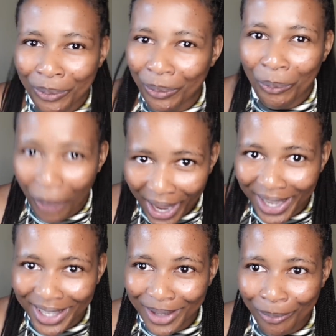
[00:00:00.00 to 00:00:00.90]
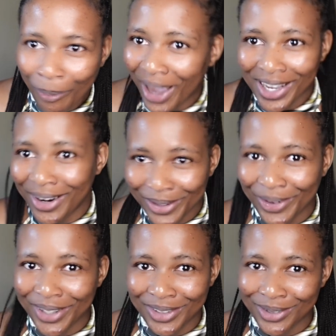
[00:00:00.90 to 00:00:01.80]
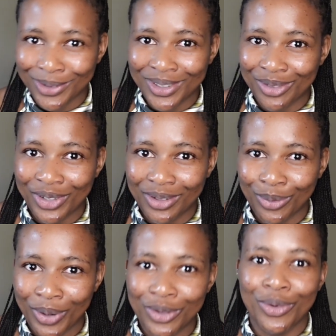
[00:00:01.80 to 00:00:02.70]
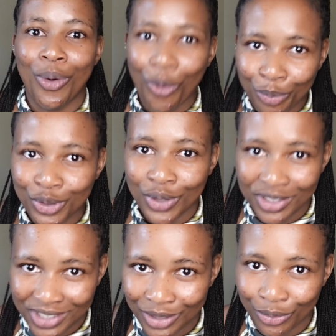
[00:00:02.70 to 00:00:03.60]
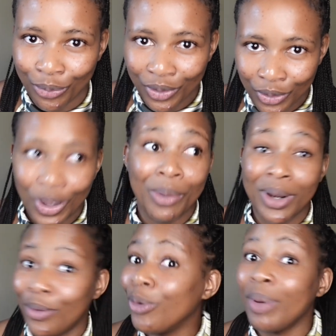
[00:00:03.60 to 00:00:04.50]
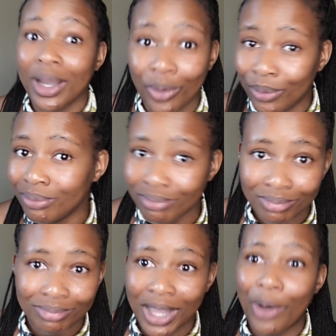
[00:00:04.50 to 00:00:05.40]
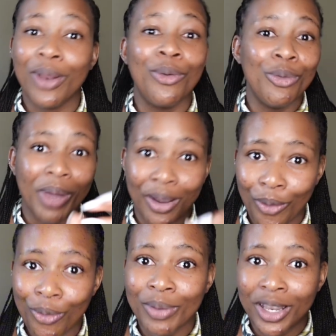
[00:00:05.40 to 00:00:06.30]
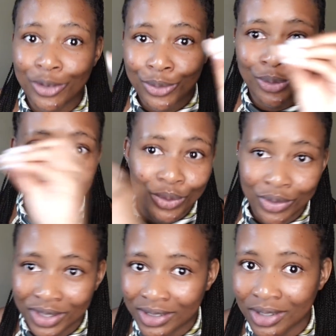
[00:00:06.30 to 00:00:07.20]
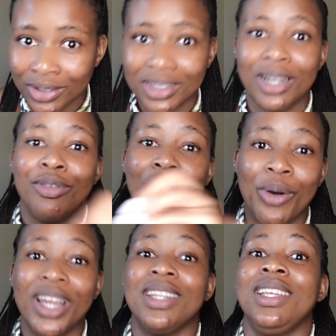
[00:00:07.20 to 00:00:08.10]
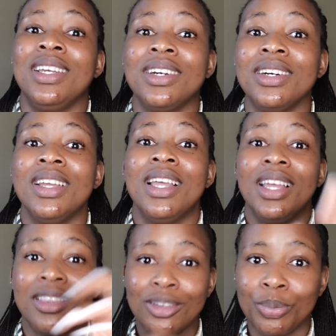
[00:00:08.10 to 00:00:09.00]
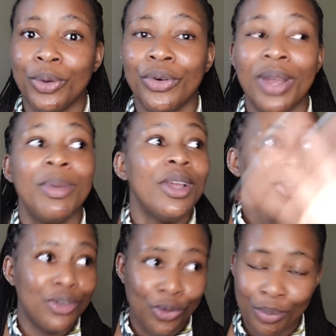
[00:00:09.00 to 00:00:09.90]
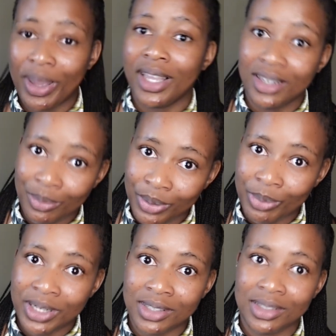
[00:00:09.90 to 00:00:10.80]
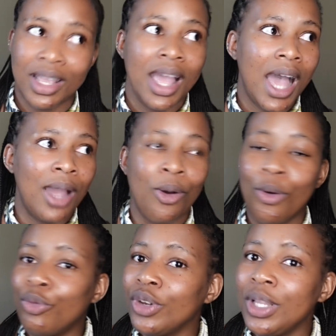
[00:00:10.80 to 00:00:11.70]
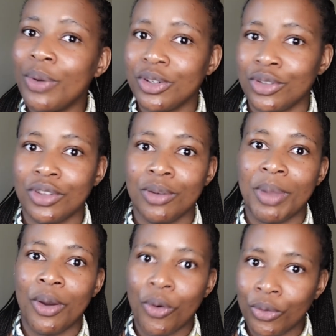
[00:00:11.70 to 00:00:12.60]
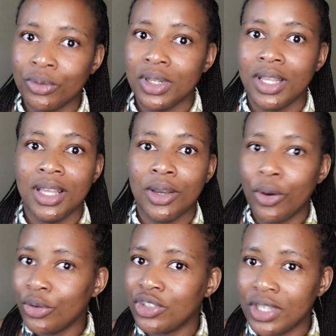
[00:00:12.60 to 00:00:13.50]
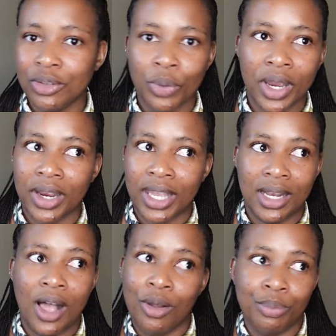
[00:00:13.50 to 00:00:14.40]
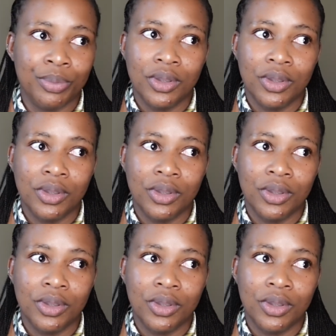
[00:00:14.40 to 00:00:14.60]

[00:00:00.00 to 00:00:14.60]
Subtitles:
why? Why are you going into student affairs? What do you hope to achieve? I want to go back home. I want to go back home and use all the skills that I've acquired here in this program to go back and implement it. I hopefully want to start my own coaching where I can help,